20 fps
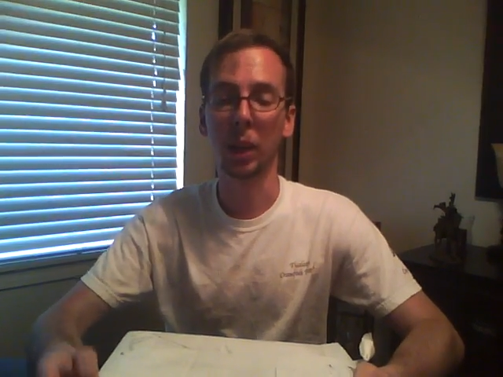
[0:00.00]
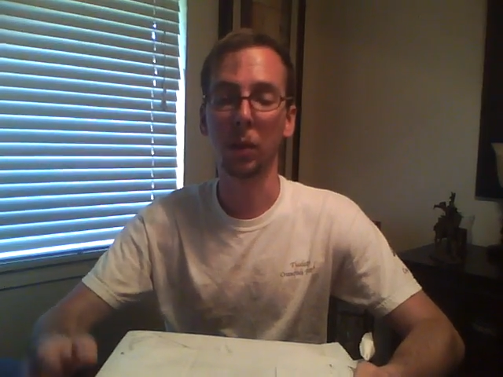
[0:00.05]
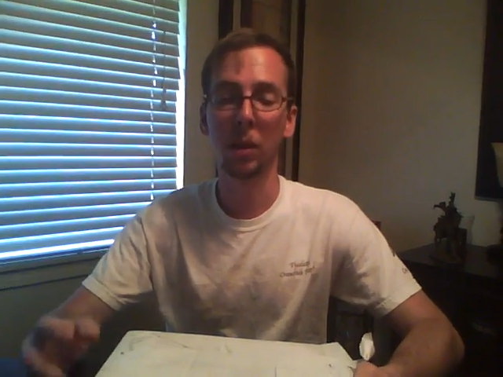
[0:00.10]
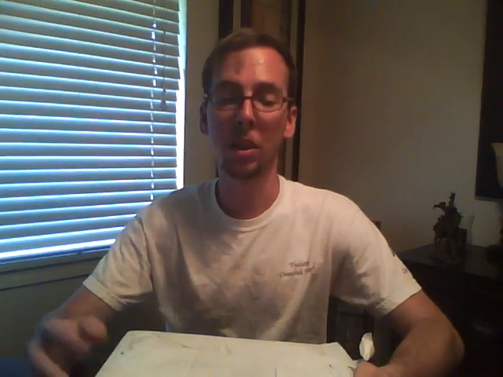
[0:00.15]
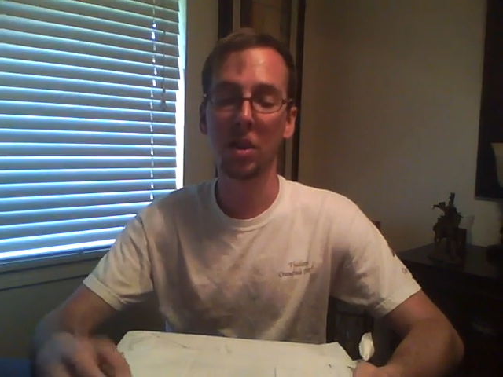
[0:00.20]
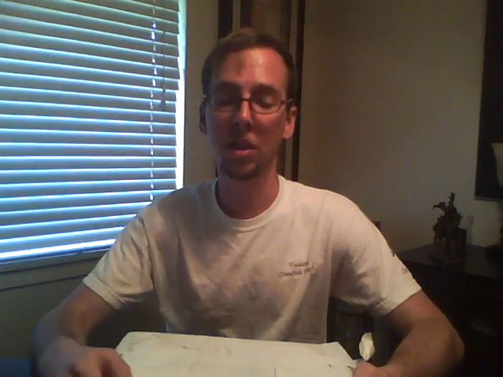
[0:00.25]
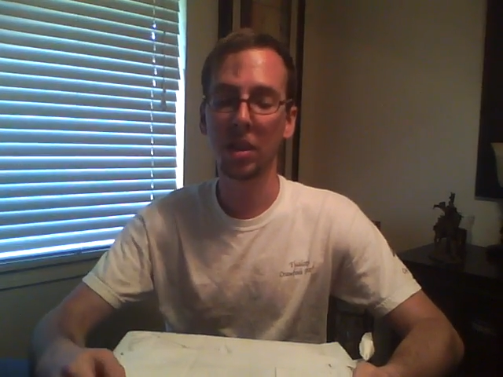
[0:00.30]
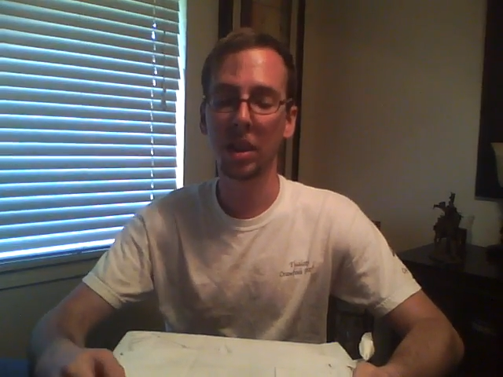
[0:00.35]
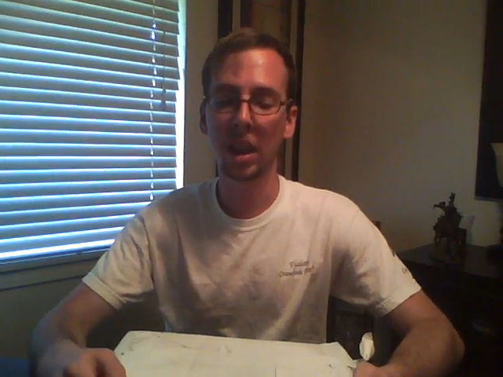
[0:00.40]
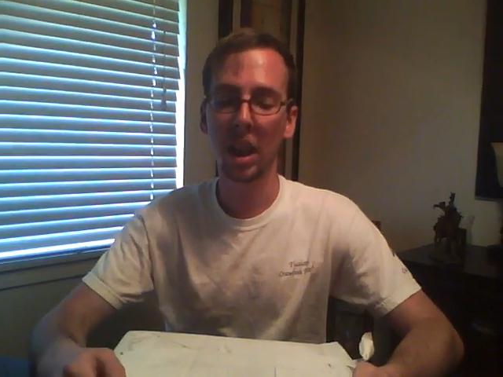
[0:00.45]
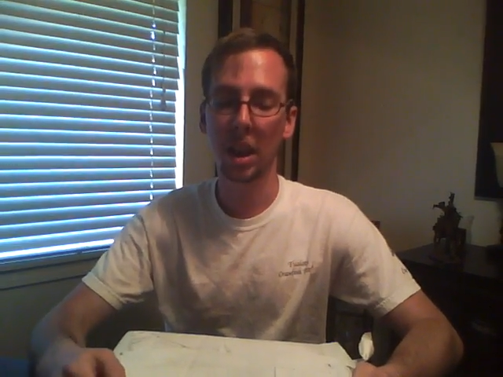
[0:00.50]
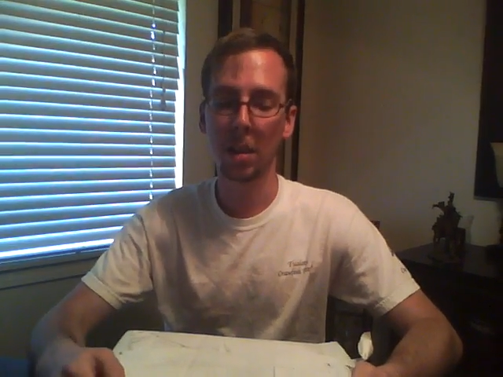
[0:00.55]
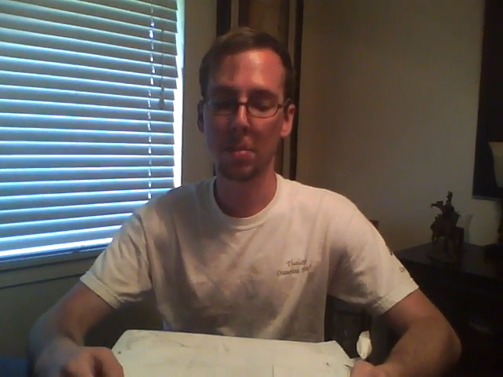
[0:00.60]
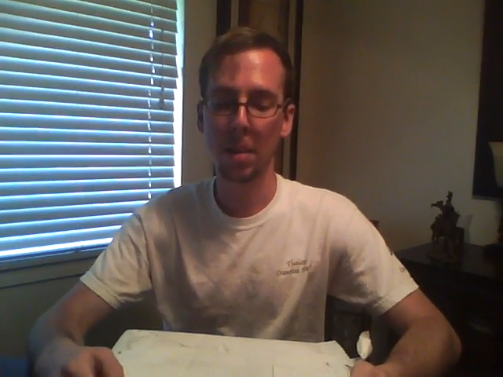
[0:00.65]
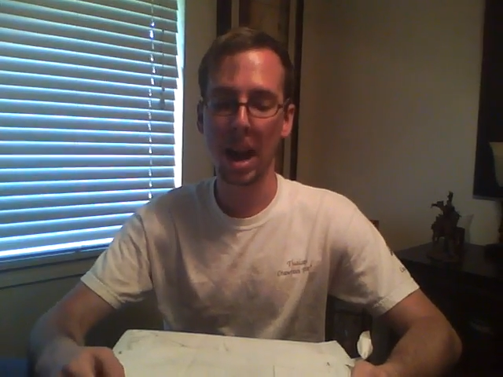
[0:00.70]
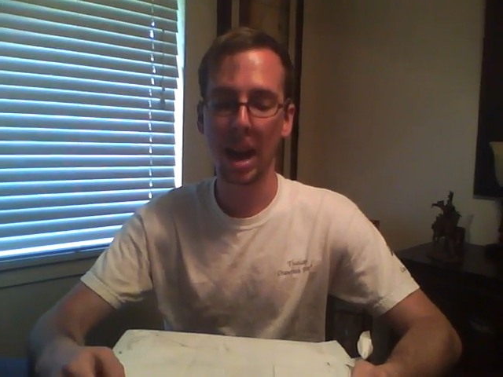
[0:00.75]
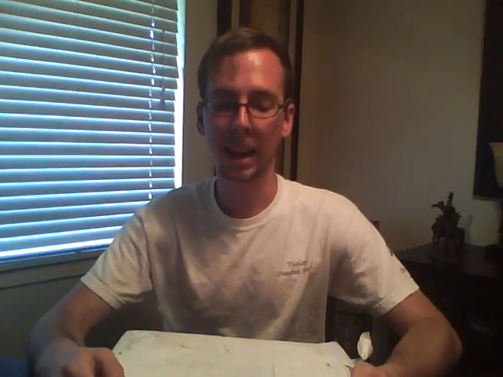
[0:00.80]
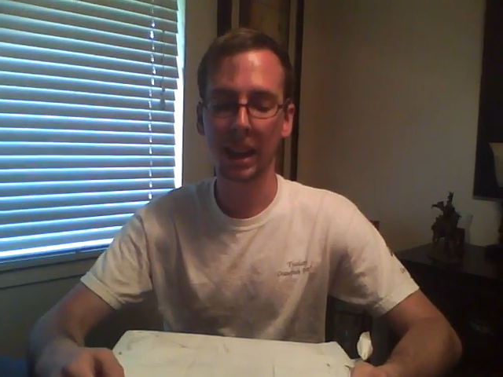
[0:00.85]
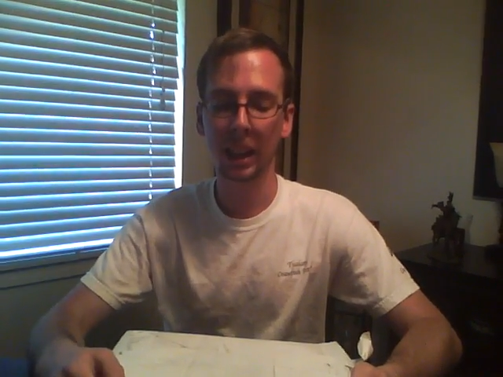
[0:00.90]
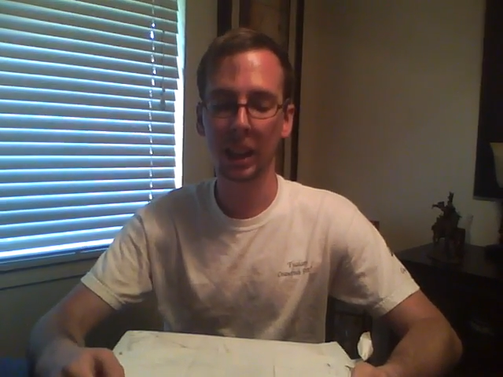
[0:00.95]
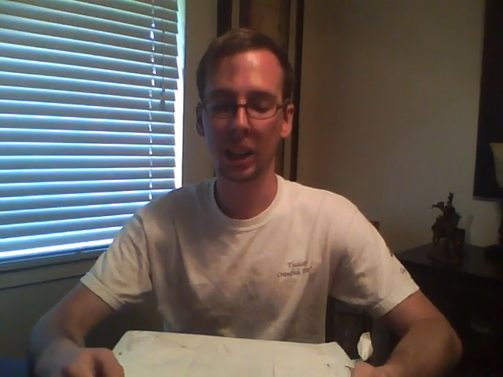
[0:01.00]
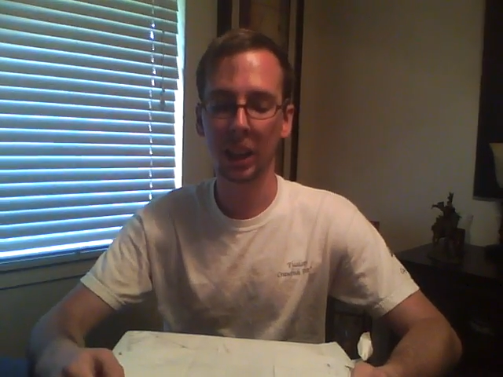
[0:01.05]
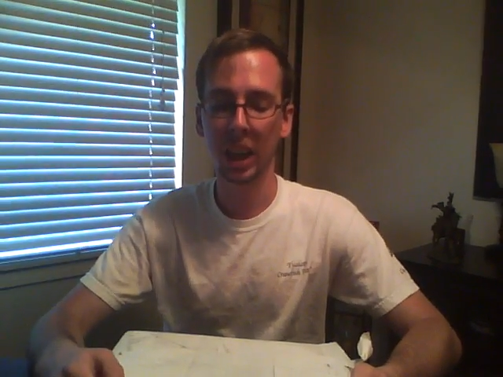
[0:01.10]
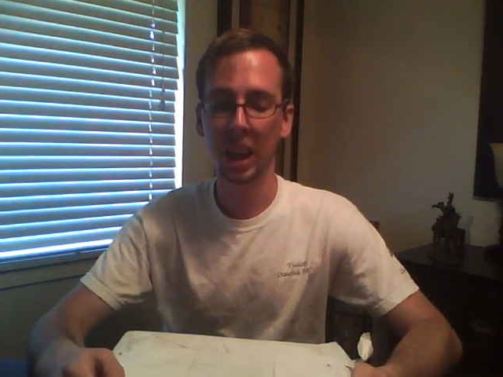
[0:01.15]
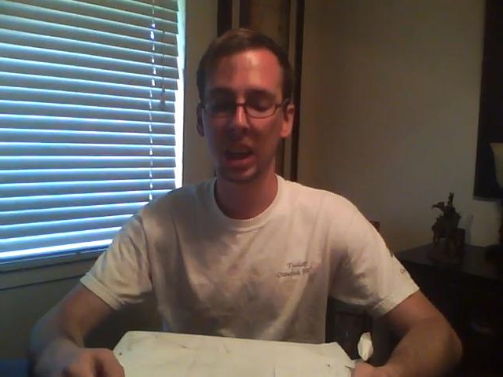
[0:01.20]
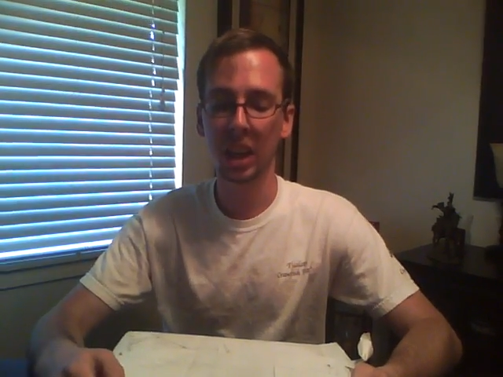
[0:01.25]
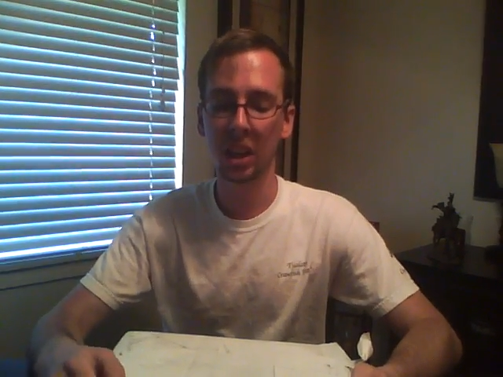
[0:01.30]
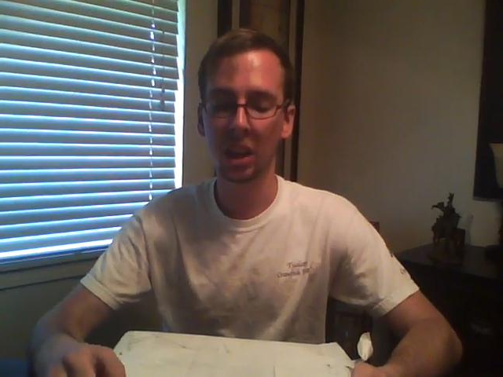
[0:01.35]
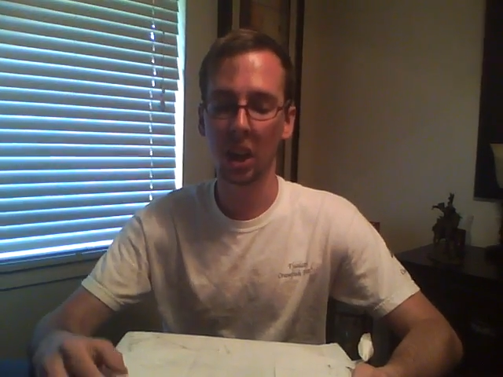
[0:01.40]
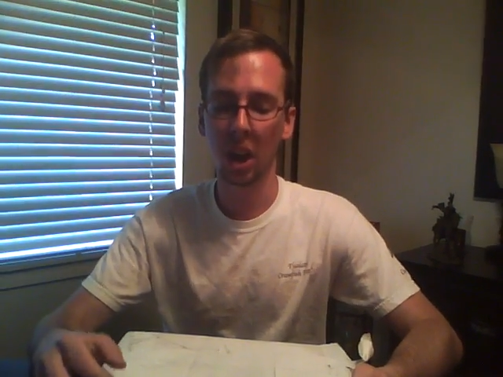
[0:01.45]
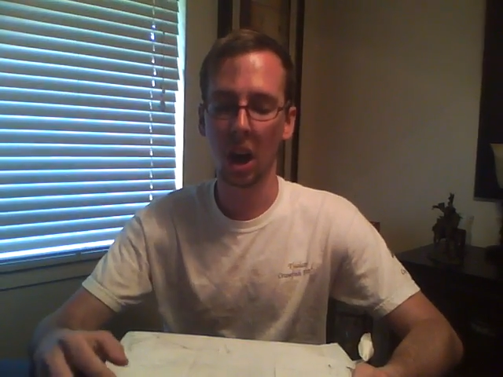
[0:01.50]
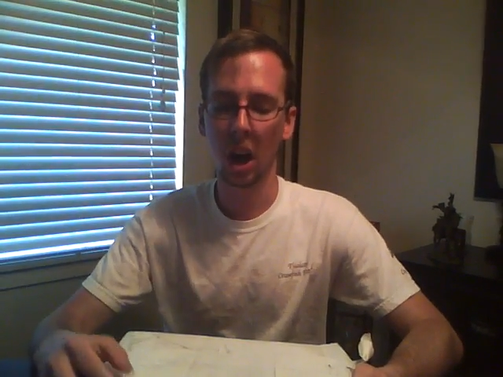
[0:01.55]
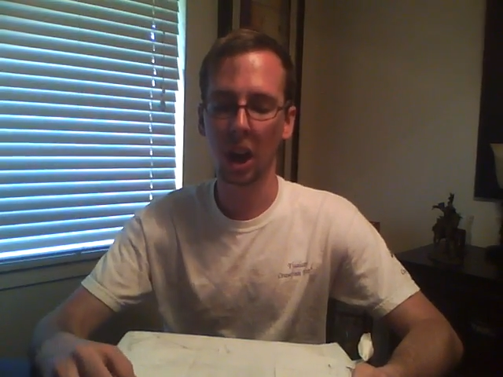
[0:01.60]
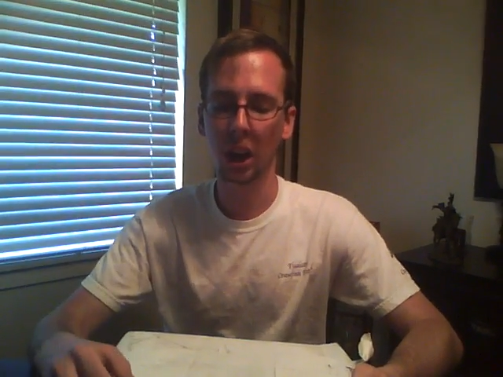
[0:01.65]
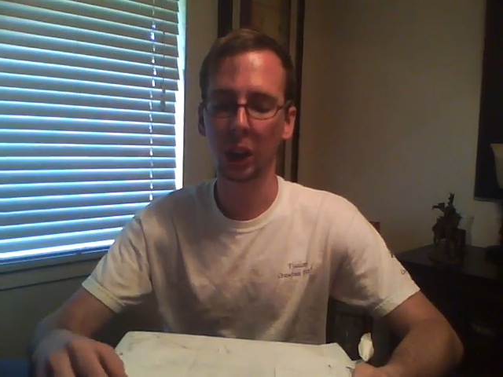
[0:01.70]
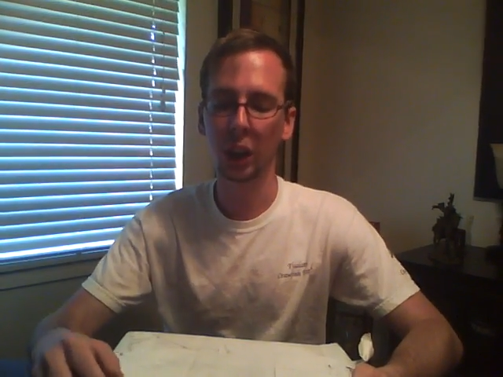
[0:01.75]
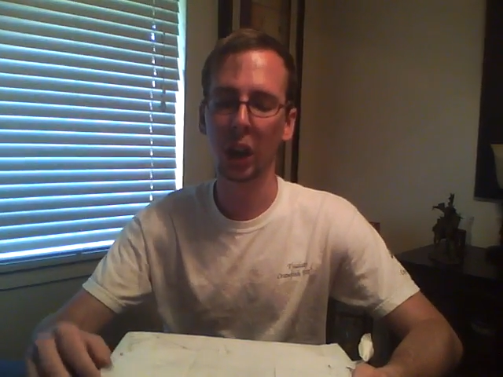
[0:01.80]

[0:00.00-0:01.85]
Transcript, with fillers: I recently got a package in uh,